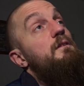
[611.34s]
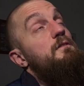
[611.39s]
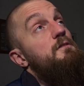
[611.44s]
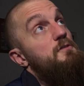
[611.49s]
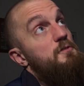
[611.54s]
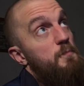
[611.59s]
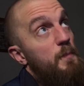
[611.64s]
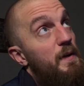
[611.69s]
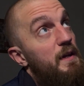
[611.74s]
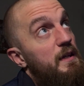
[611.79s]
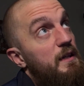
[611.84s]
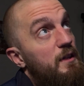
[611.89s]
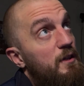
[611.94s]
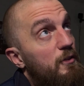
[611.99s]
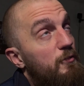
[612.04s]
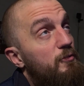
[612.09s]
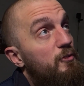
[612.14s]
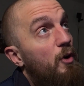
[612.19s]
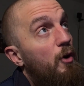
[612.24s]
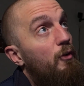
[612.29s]
Speaking
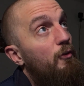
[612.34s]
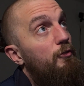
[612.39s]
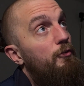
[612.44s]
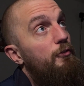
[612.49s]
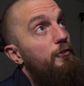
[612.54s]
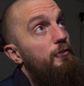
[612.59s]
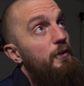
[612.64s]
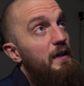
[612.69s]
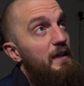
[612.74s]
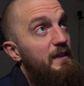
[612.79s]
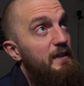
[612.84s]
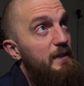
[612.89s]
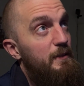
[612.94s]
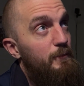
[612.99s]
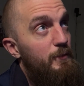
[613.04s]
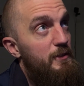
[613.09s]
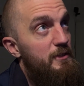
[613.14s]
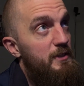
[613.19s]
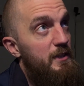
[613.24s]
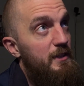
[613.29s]
of not feeling
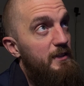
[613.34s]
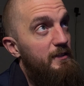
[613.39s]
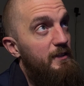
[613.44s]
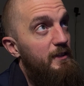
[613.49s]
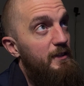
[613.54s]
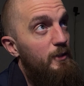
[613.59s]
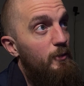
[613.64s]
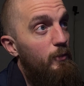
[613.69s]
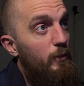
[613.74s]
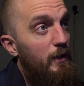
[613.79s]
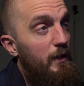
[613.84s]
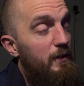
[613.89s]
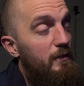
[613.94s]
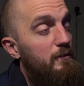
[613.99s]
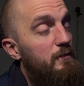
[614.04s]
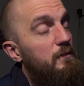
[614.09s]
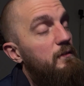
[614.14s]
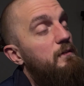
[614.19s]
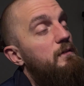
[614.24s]
particularly well,